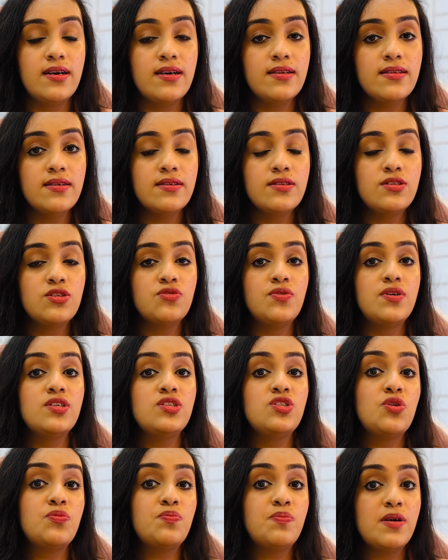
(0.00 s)
other towards
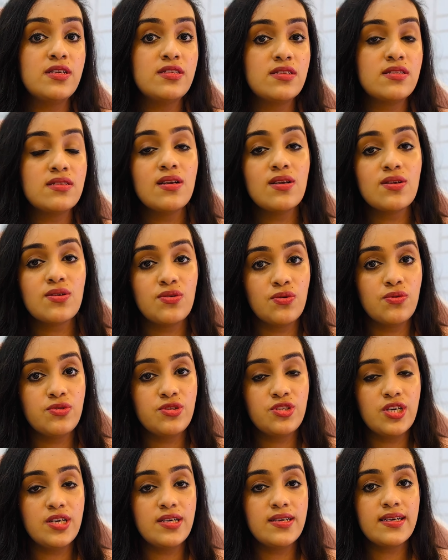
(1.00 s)
your personal growth
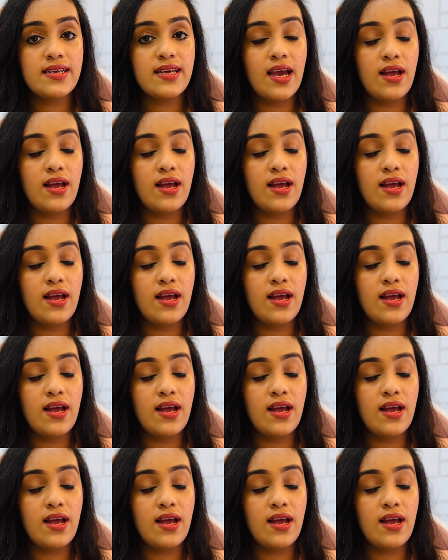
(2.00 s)
journey